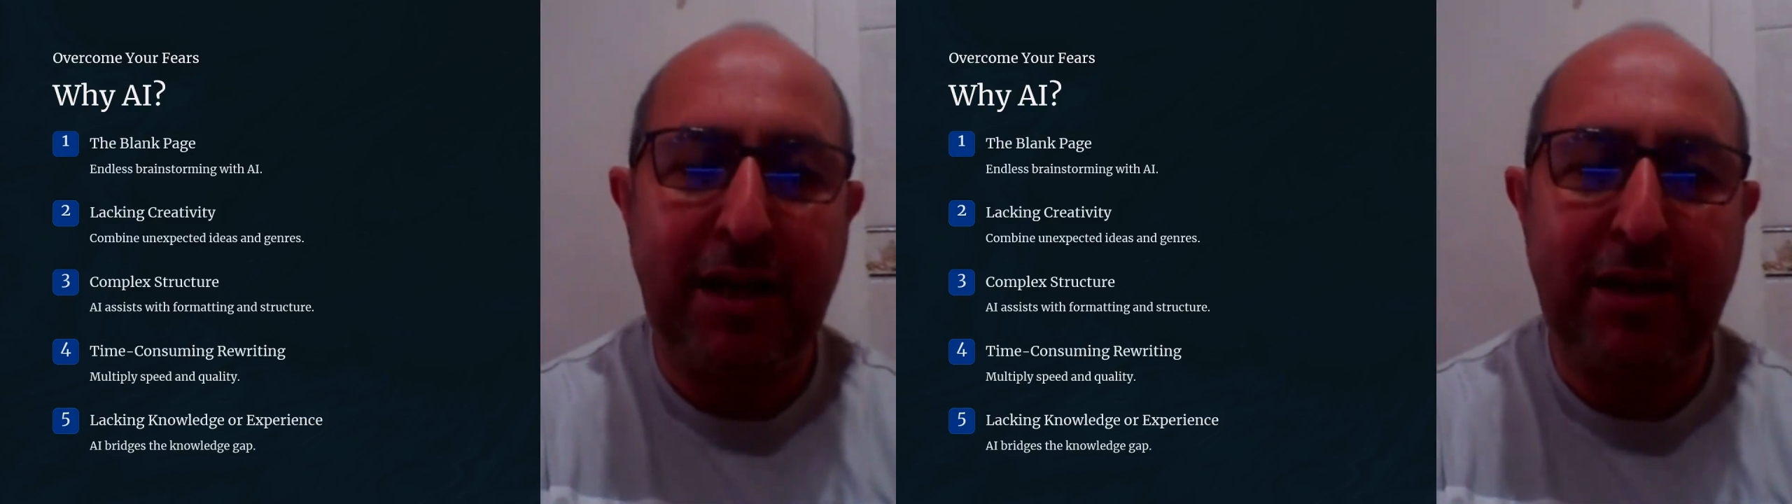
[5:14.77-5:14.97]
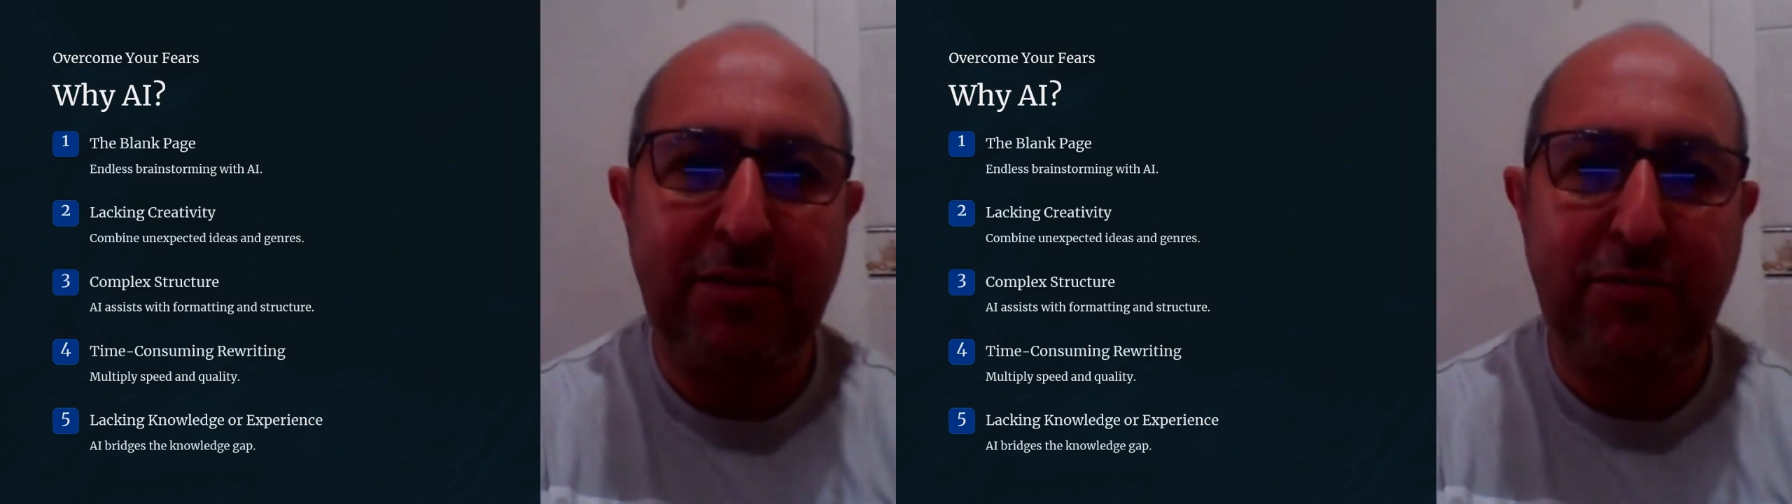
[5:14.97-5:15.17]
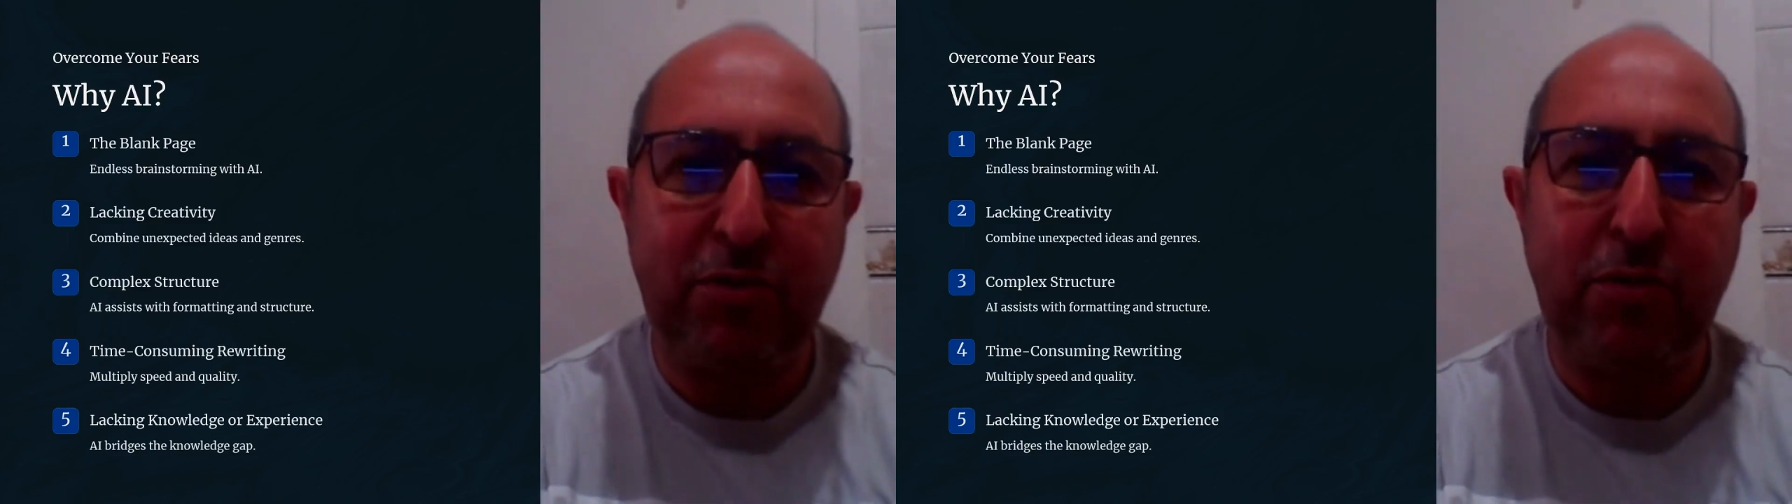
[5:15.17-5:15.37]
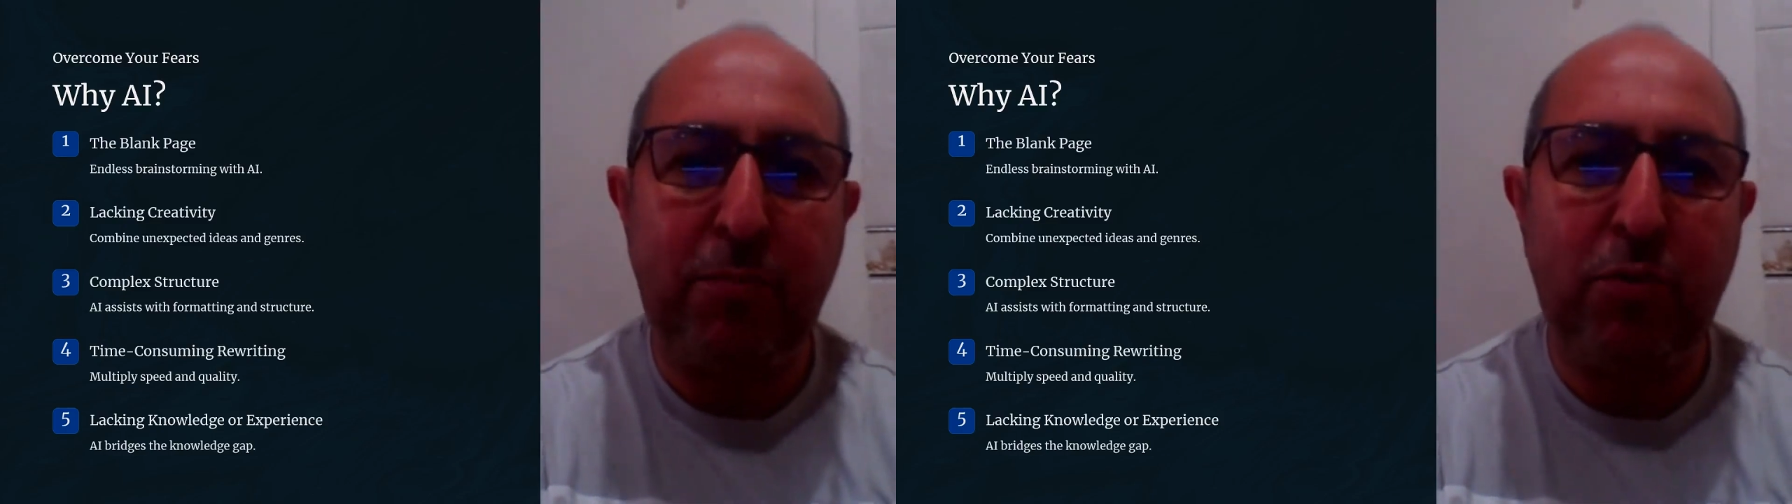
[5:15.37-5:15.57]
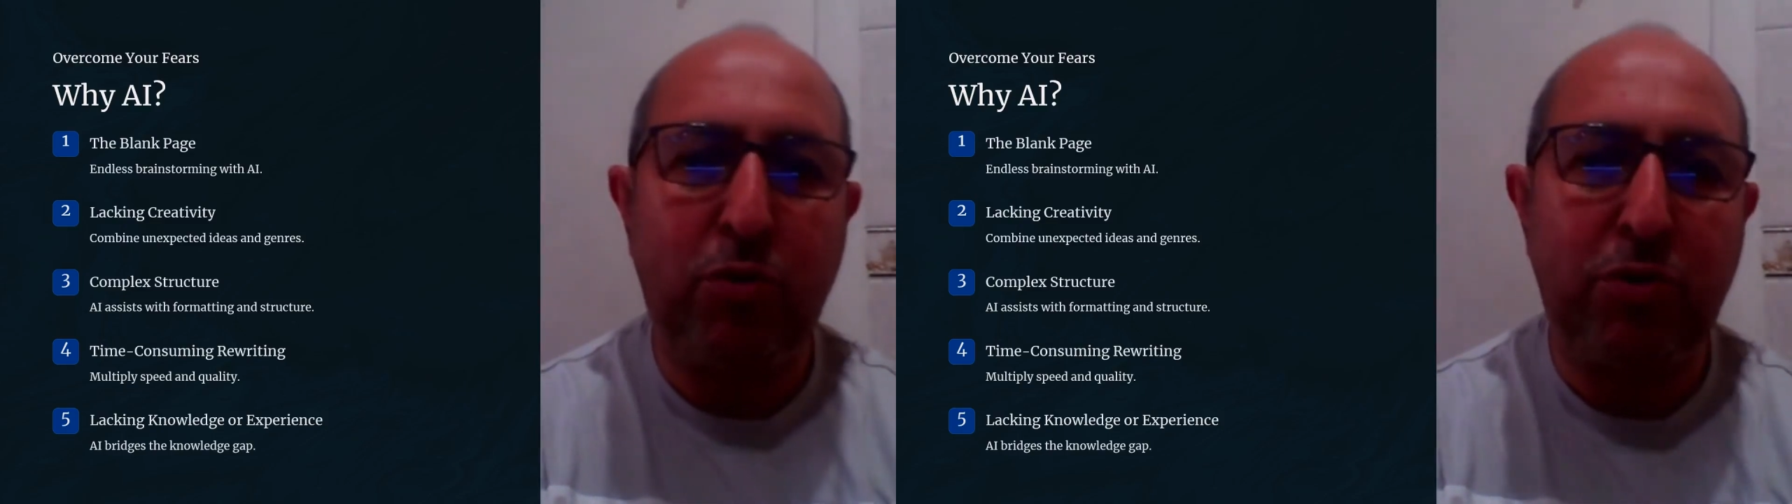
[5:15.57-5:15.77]
has a few
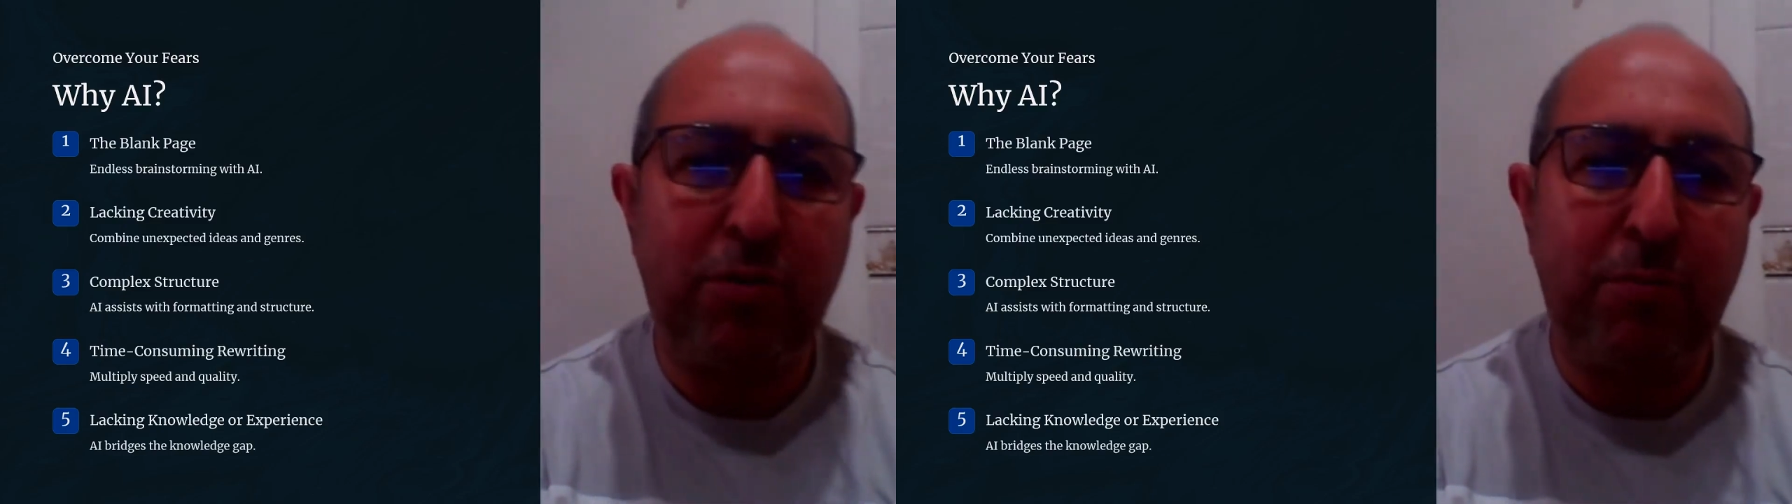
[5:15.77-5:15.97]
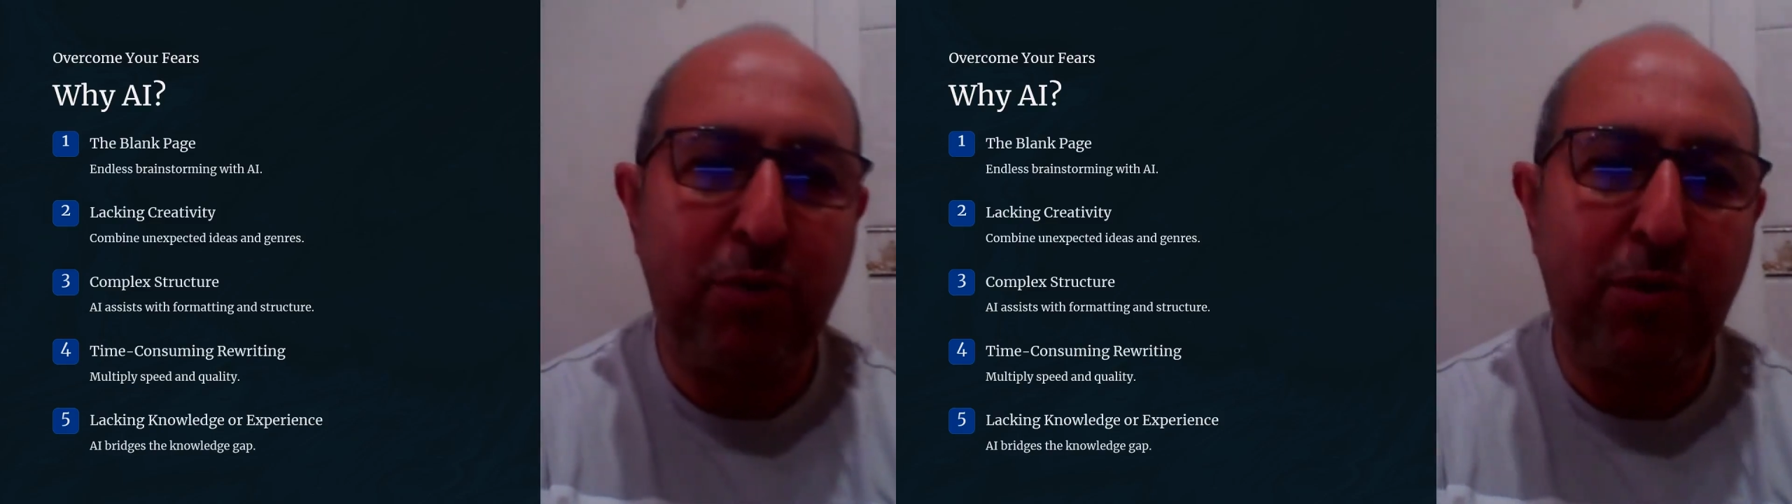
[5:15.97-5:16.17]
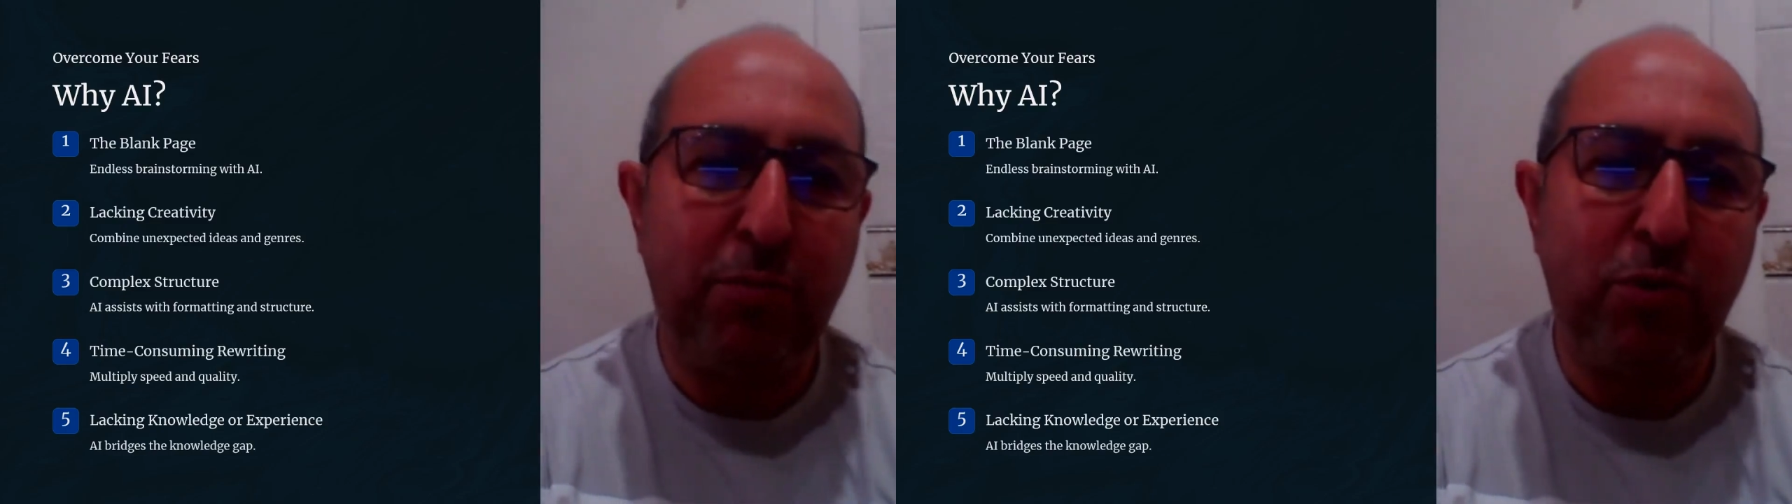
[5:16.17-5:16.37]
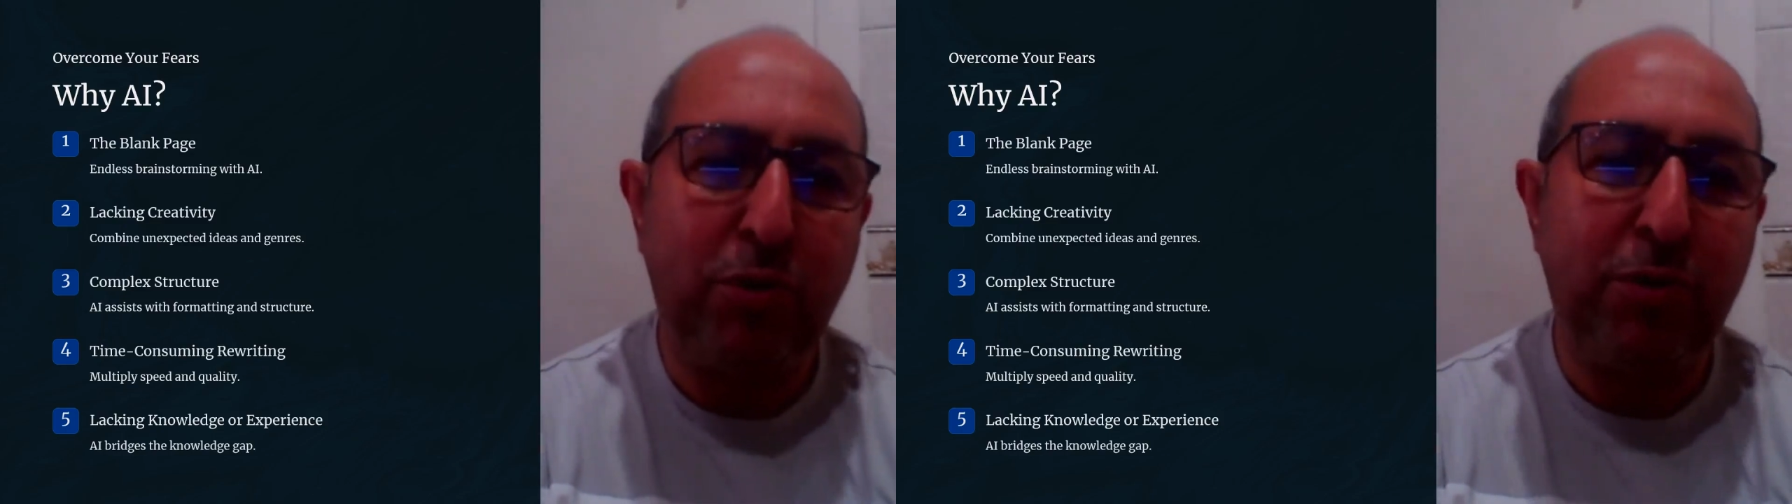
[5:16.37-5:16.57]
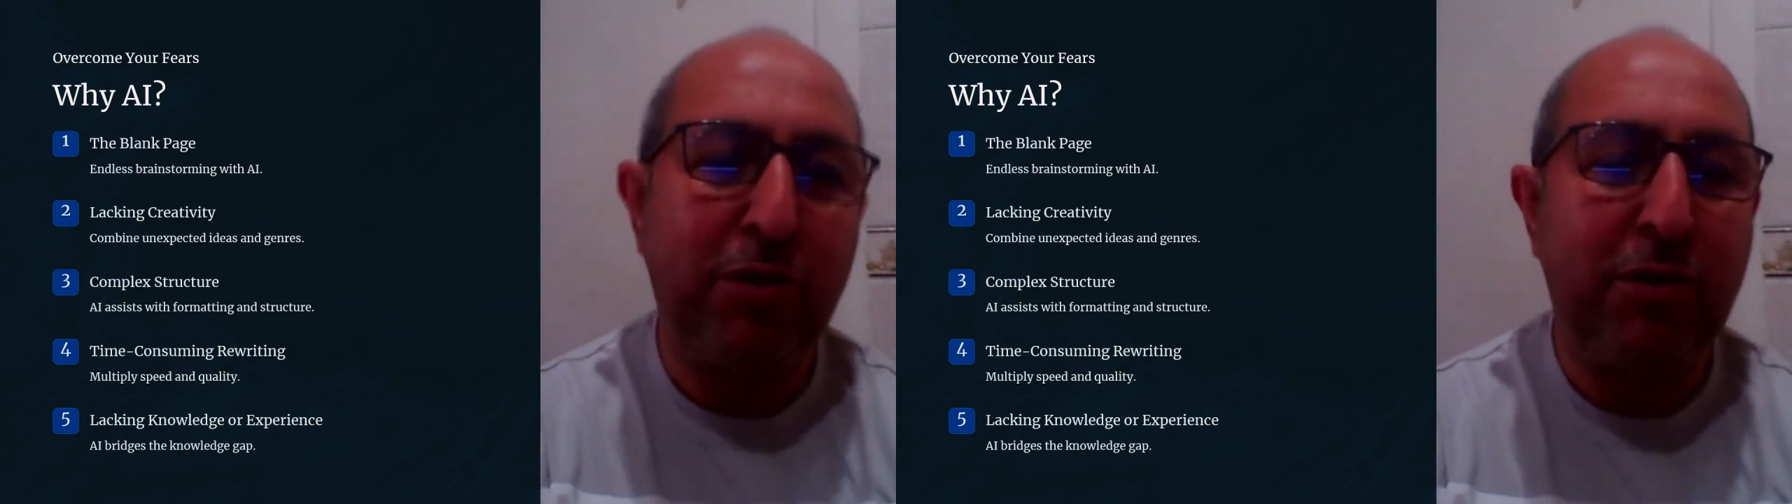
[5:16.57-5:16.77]
important plot
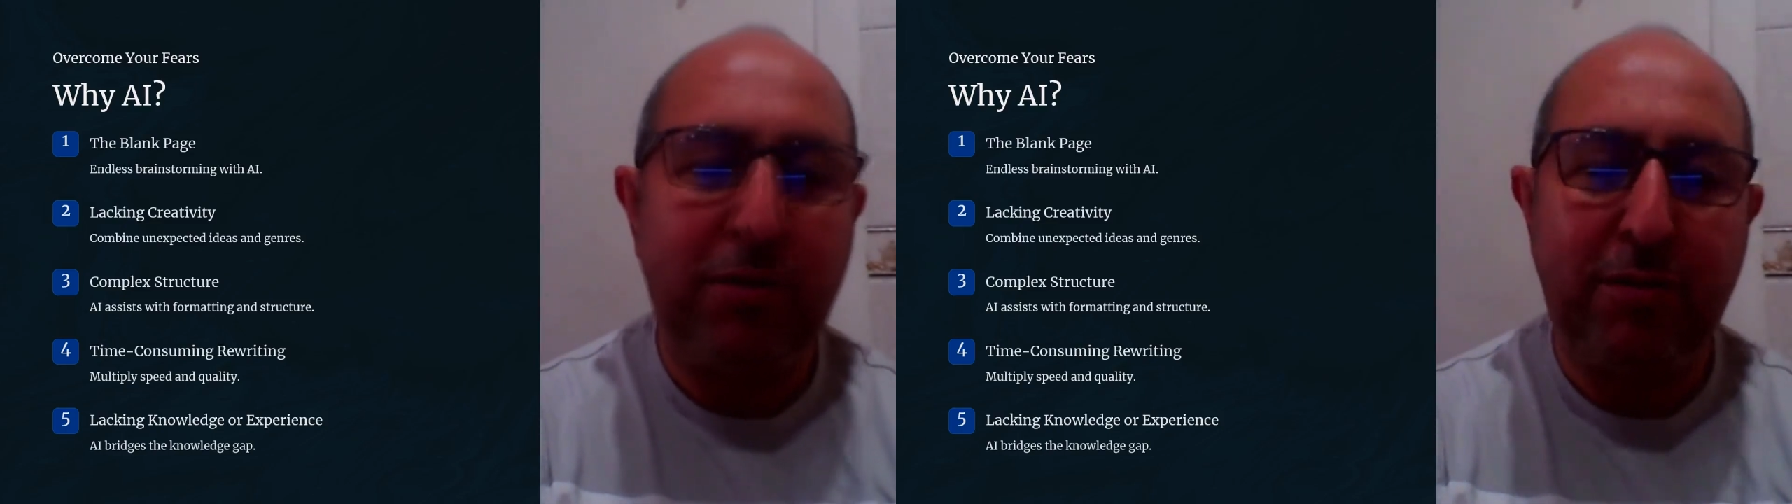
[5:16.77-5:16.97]
points.